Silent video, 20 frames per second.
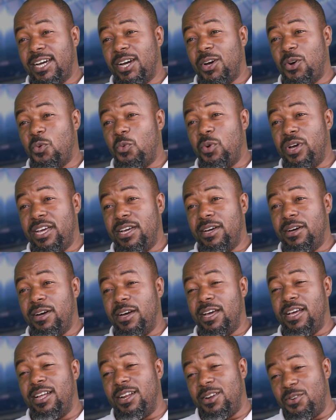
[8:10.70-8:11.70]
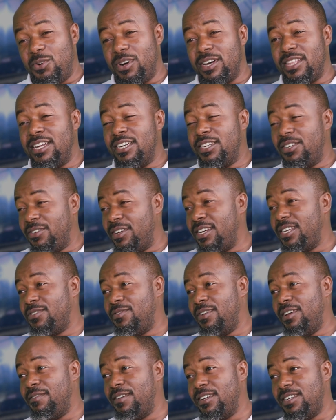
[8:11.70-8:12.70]
way longer than Chinyere's
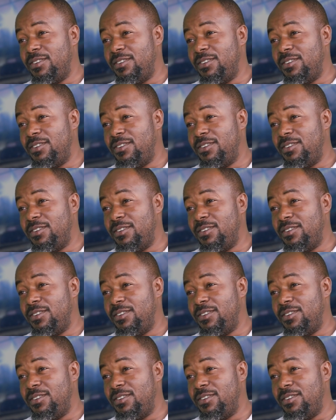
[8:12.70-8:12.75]
driver.